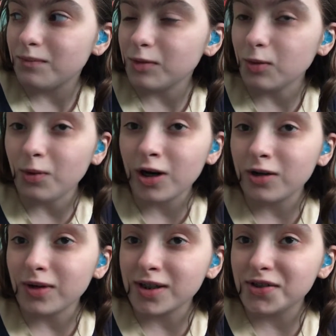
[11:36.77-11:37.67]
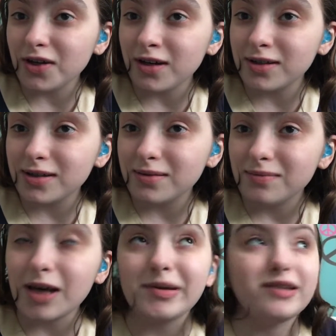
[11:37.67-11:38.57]
When we're in restaurants,
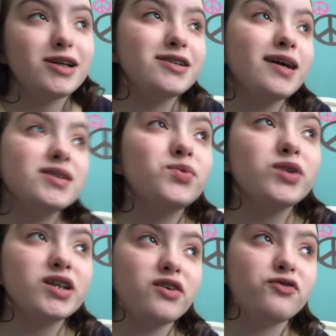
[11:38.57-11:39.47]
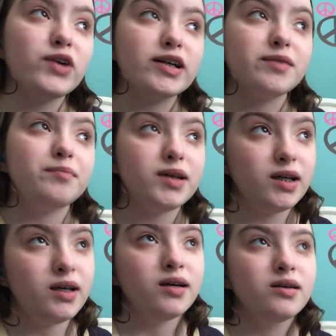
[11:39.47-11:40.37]
I mean, it doesn't really affect
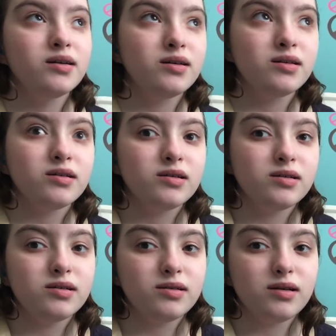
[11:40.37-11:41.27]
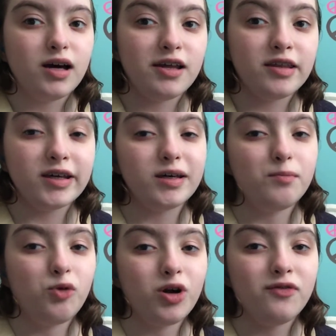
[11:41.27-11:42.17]
me. I think it
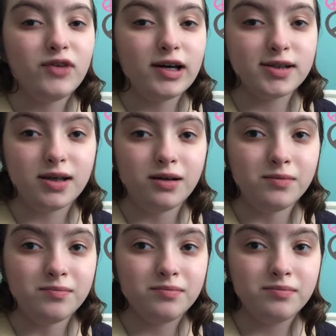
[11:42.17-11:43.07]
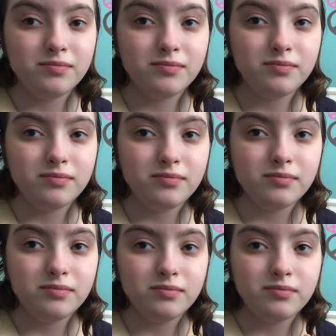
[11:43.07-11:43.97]
more affects him.
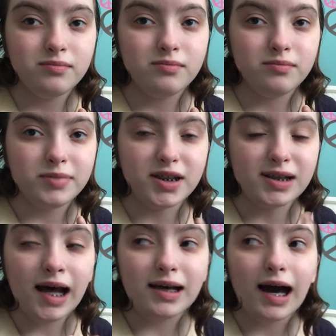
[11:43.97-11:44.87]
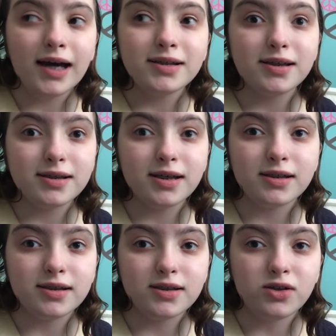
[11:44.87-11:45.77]
Because I
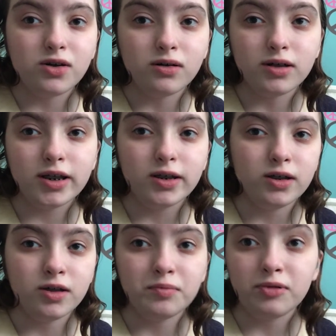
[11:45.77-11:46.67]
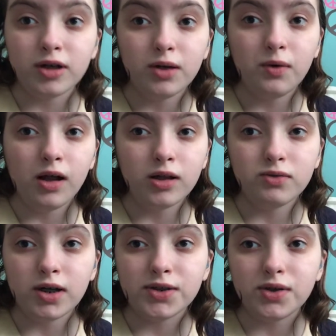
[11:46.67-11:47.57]
can still hear pretty well in
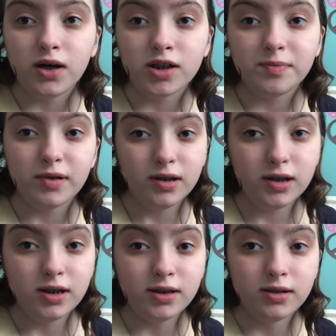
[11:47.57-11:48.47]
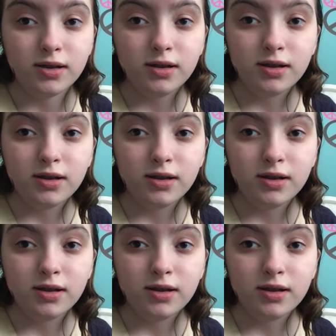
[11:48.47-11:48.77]
restaurants, but he